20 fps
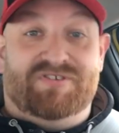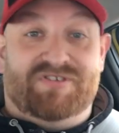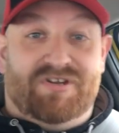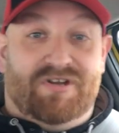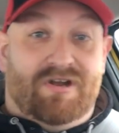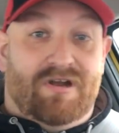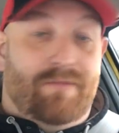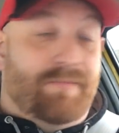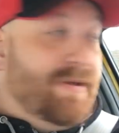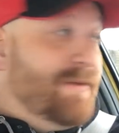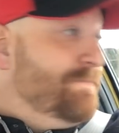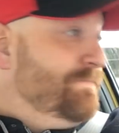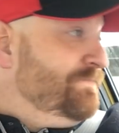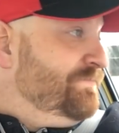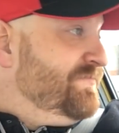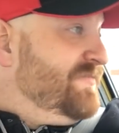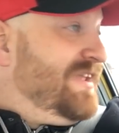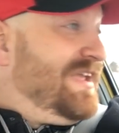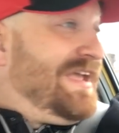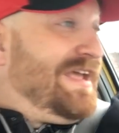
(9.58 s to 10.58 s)
syrup.
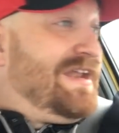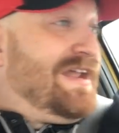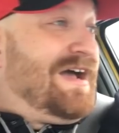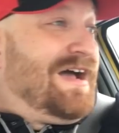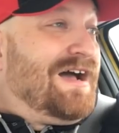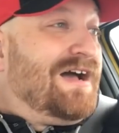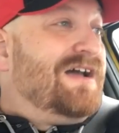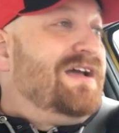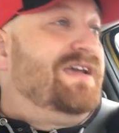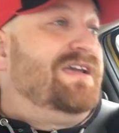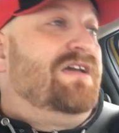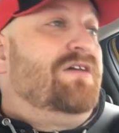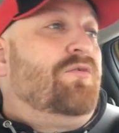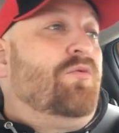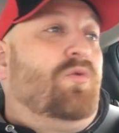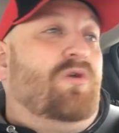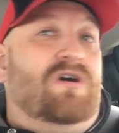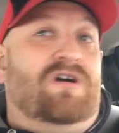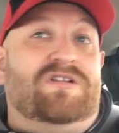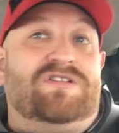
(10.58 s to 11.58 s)
And I
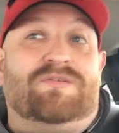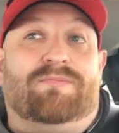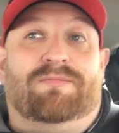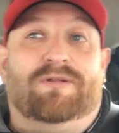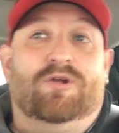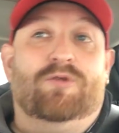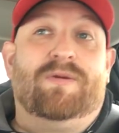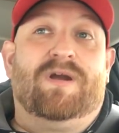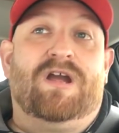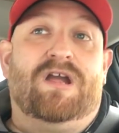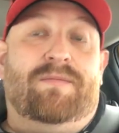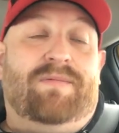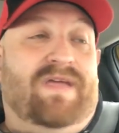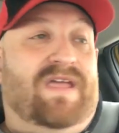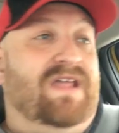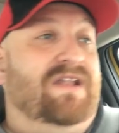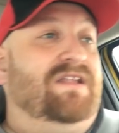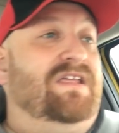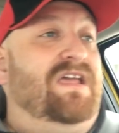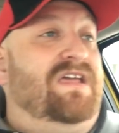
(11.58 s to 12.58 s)
want blueberry
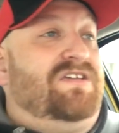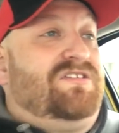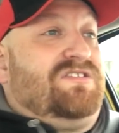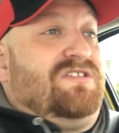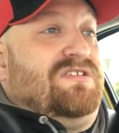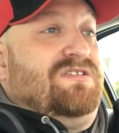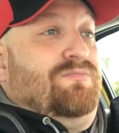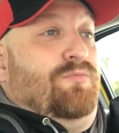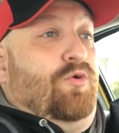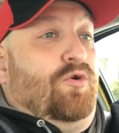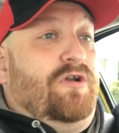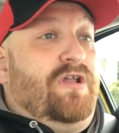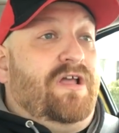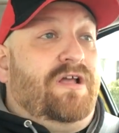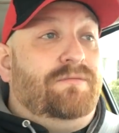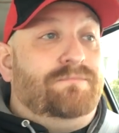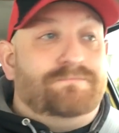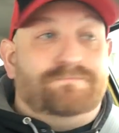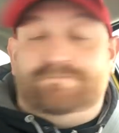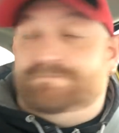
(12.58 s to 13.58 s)
pancakes this
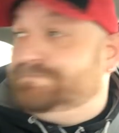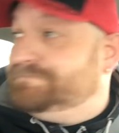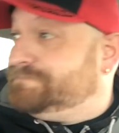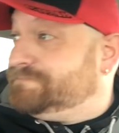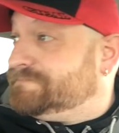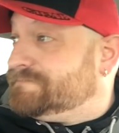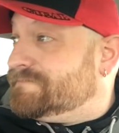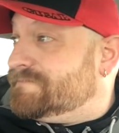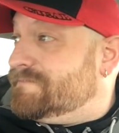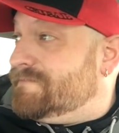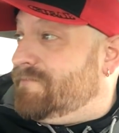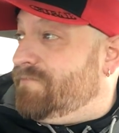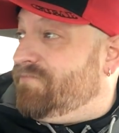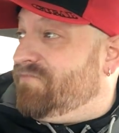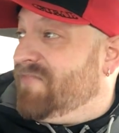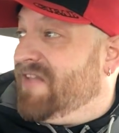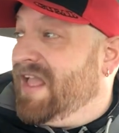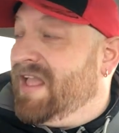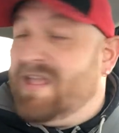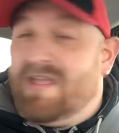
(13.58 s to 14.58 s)

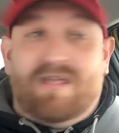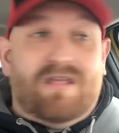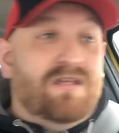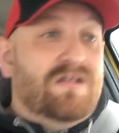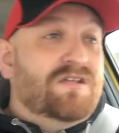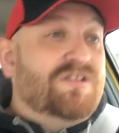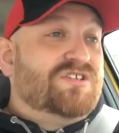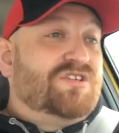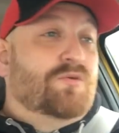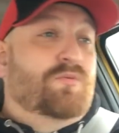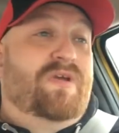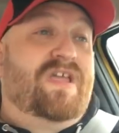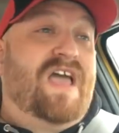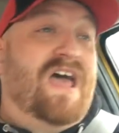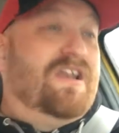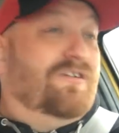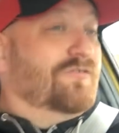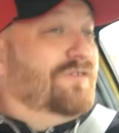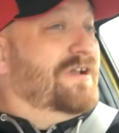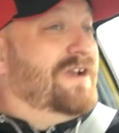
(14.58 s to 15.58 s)
morning. So we
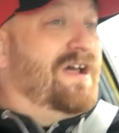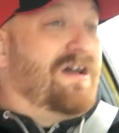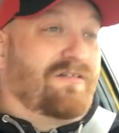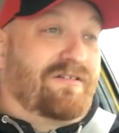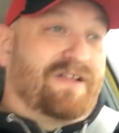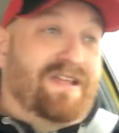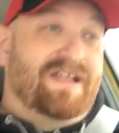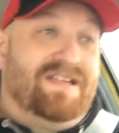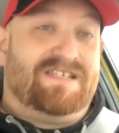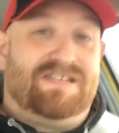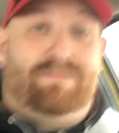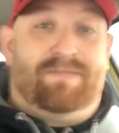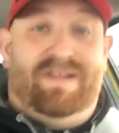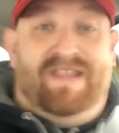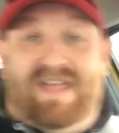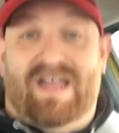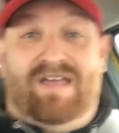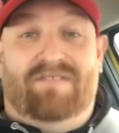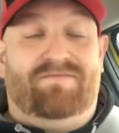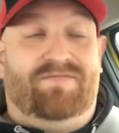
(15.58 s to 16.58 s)
gotta run out and get some
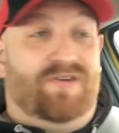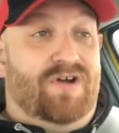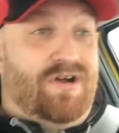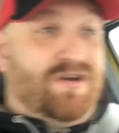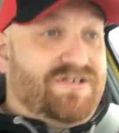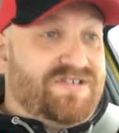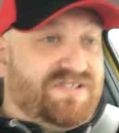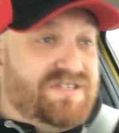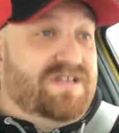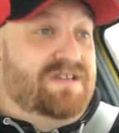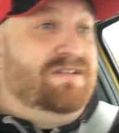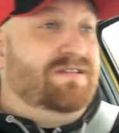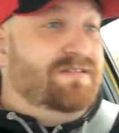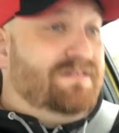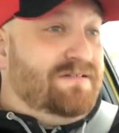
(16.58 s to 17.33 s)
of that first.